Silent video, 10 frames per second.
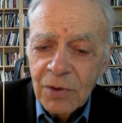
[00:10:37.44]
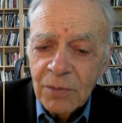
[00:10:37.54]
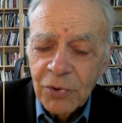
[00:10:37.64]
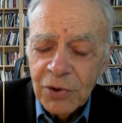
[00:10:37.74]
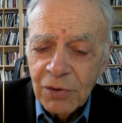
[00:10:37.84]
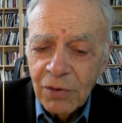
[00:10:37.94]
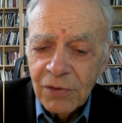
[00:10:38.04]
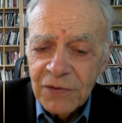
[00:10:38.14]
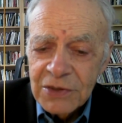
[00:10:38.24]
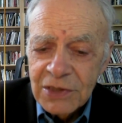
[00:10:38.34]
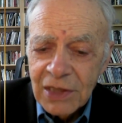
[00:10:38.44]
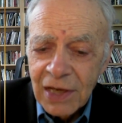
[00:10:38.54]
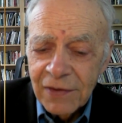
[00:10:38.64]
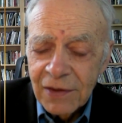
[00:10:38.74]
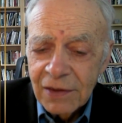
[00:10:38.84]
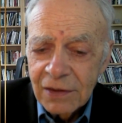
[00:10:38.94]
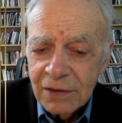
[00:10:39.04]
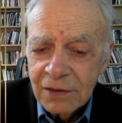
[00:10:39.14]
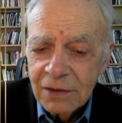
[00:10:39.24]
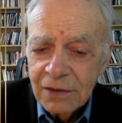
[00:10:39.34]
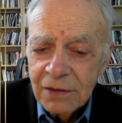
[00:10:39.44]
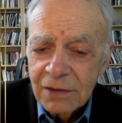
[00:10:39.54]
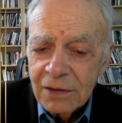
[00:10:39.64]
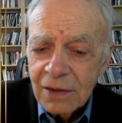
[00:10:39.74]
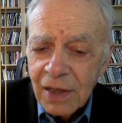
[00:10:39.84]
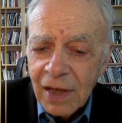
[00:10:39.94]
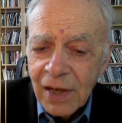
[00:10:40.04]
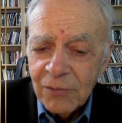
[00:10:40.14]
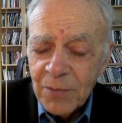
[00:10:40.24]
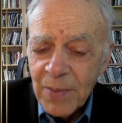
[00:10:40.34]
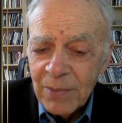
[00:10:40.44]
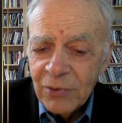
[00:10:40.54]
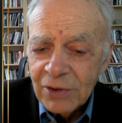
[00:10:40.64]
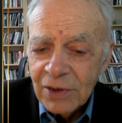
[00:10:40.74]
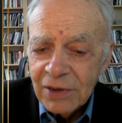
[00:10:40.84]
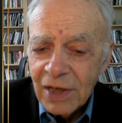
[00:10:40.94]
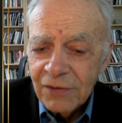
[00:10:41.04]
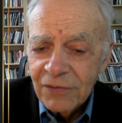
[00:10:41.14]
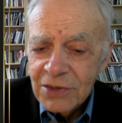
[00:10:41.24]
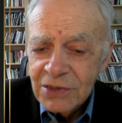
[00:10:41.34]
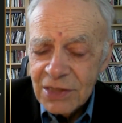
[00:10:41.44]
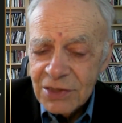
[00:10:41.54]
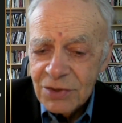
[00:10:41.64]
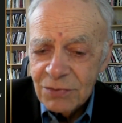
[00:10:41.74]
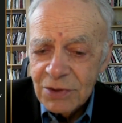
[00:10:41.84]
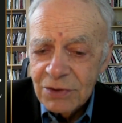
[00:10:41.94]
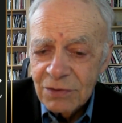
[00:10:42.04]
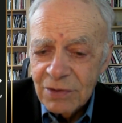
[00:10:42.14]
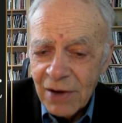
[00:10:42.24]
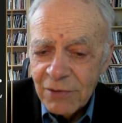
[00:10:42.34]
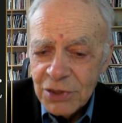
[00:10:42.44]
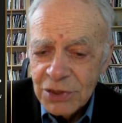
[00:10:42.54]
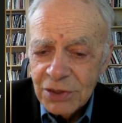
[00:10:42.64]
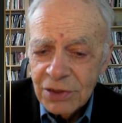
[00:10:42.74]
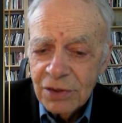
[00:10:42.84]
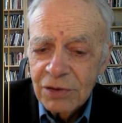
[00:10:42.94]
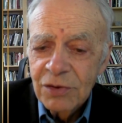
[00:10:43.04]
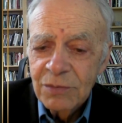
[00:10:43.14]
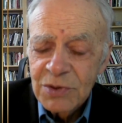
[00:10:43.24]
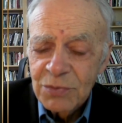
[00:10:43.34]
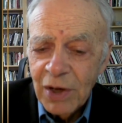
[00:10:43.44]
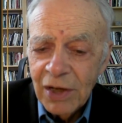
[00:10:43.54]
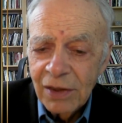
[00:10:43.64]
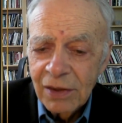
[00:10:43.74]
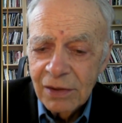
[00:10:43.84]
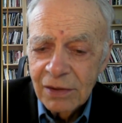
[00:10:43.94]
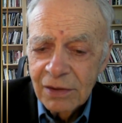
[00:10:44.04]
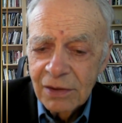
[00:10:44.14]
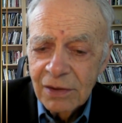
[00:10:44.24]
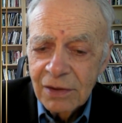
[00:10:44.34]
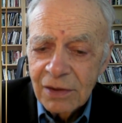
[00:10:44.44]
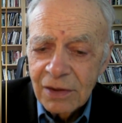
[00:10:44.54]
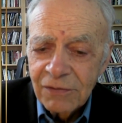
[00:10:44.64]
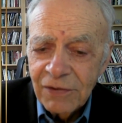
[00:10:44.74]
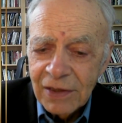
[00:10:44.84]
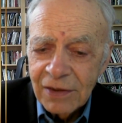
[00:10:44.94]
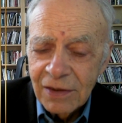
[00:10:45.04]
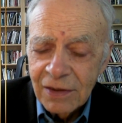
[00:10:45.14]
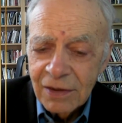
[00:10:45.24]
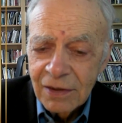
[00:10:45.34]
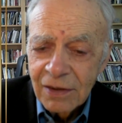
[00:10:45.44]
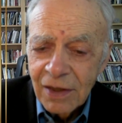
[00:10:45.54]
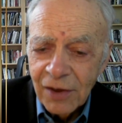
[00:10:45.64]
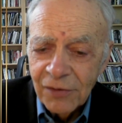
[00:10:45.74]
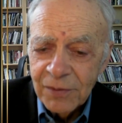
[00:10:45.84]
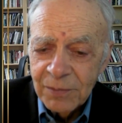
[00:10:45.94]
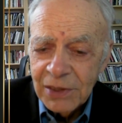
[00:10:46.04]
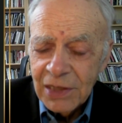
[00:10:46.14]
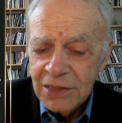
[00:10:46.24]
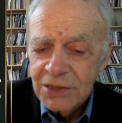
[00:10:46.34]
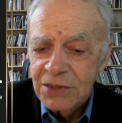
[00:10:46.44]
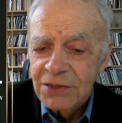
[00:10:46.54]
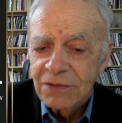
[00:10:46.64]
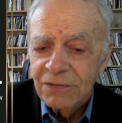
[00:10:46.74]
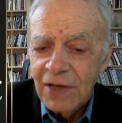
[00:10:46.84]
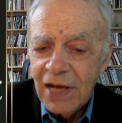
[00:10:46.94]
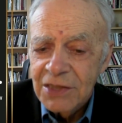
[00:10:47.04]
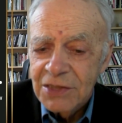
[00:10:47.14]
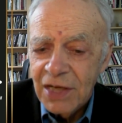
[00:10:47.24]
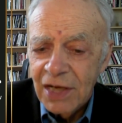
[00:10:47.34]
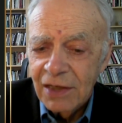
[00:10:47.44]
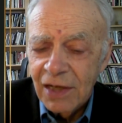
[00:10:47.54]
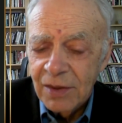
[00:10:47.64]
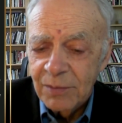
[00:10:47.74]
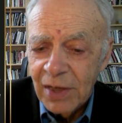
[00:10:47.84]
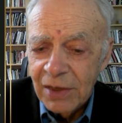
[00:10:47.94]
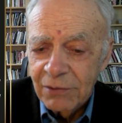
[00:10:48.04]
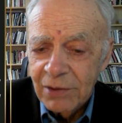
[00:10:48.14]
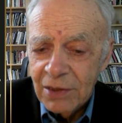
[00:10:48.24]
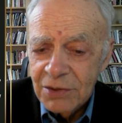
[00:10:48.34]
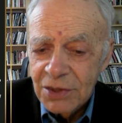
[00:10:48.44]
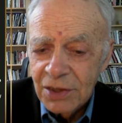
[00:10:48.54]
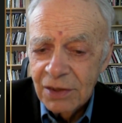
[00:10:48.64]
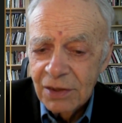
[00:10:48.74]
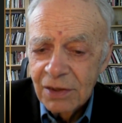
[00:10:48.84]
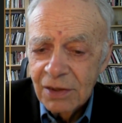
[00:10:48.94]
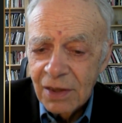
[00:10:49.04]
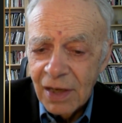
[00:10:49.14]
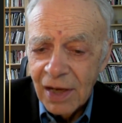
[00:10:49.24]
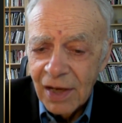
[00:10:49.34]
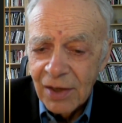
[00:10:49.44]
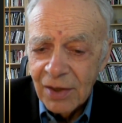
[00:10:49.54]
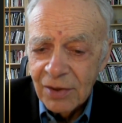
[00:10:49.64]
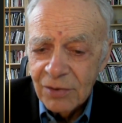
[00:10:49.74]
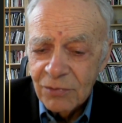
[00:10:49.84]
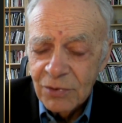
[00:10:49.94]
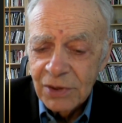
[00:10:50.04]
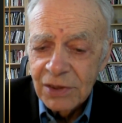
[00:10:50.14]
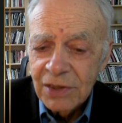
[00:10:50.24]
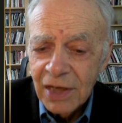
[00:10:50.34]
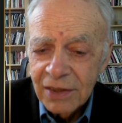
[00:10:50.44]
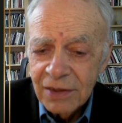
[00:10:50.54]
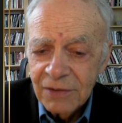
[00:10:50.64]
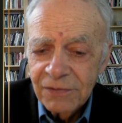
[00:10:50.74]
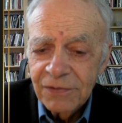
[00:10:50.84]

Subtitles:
putting all of this together and remembering that none of it is necessary to nourish humans well. In fact, the health implications of large-scale animal agriculture are really negative.